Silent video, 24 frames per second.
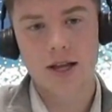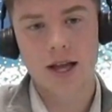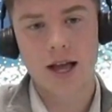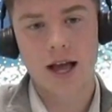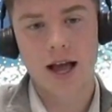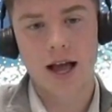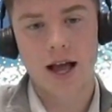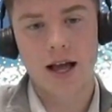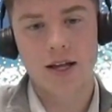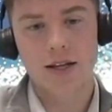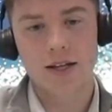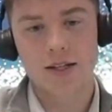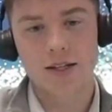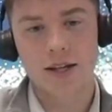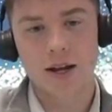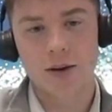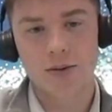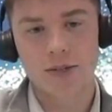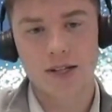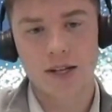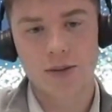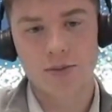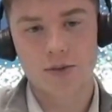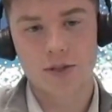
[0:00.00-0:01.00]
and I
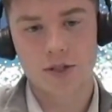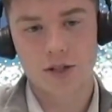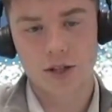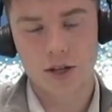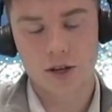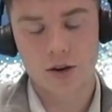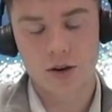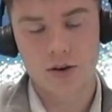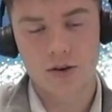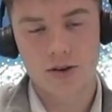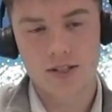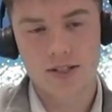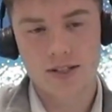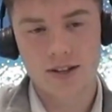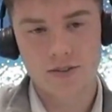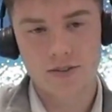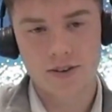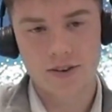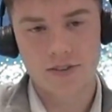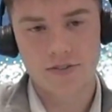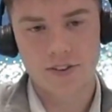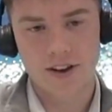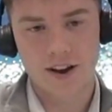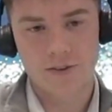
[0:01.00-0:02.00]
was able to secure a
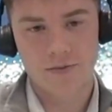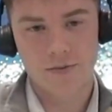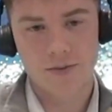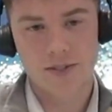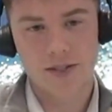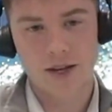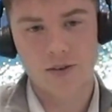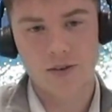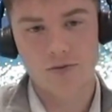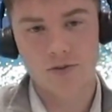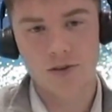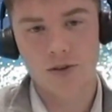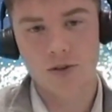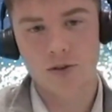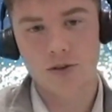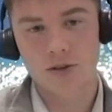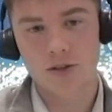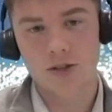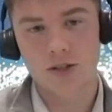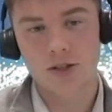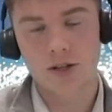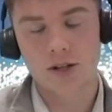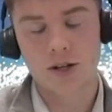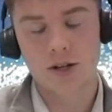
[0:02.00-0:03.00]
75%
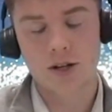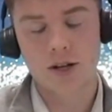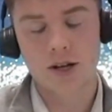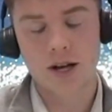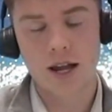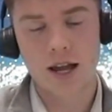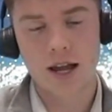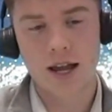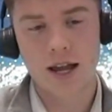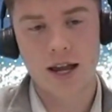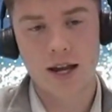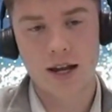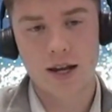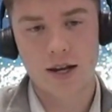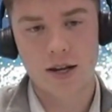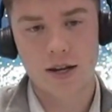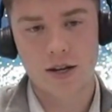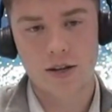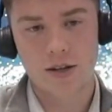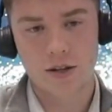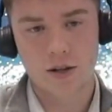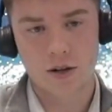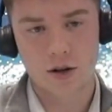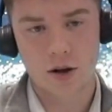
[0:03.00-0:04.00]
reduction in
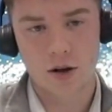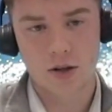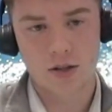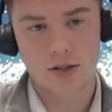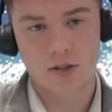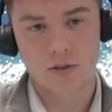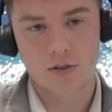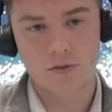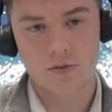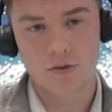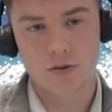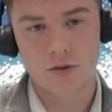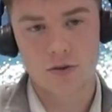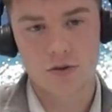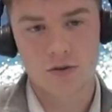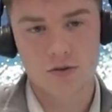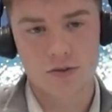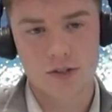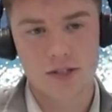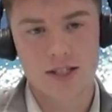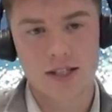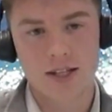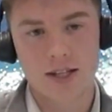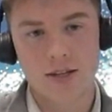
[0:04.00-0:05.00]
the cost of goods
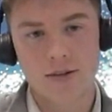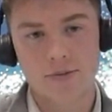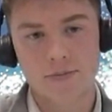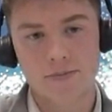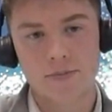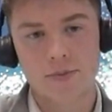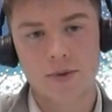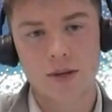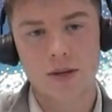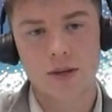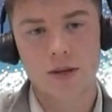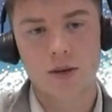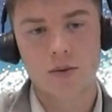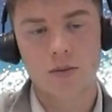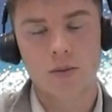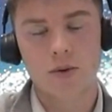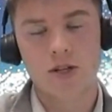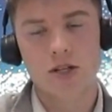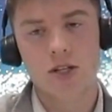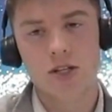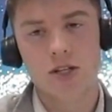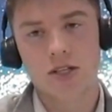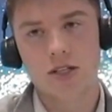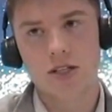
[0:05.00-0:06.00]
receipt,
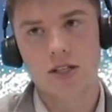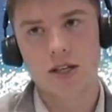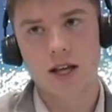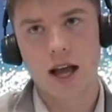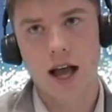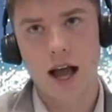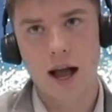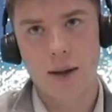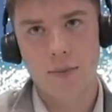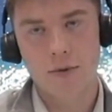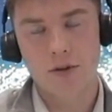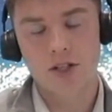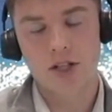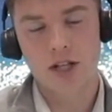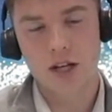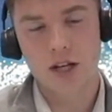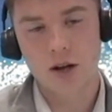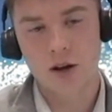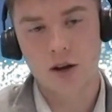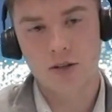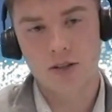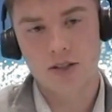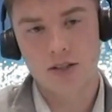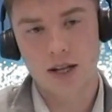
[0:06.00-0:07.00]
which is how much it
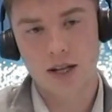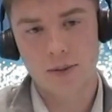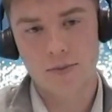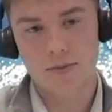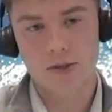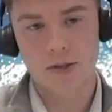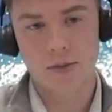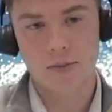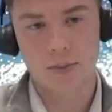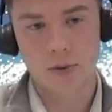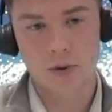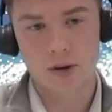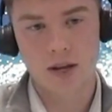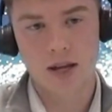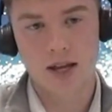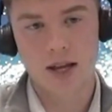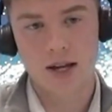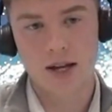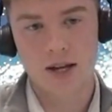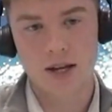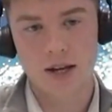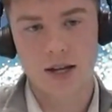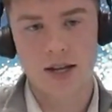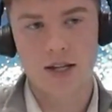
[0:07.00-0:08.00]
costs them to book
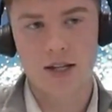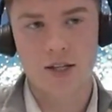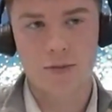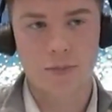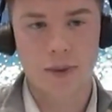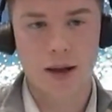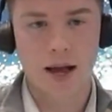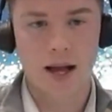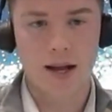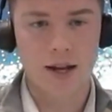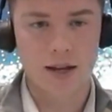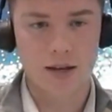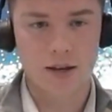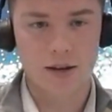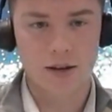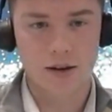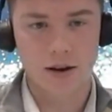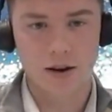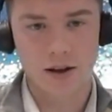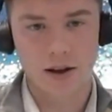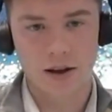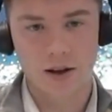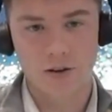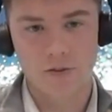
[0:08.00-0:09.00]
in each pallet
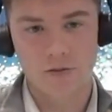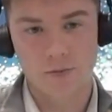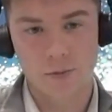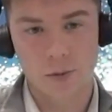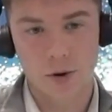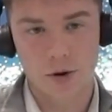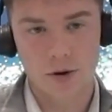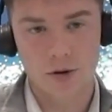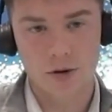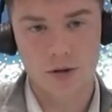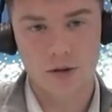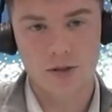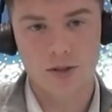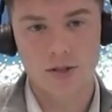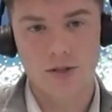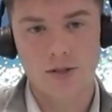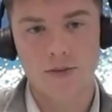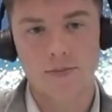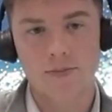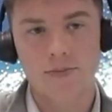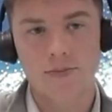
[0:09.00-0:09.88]
of products.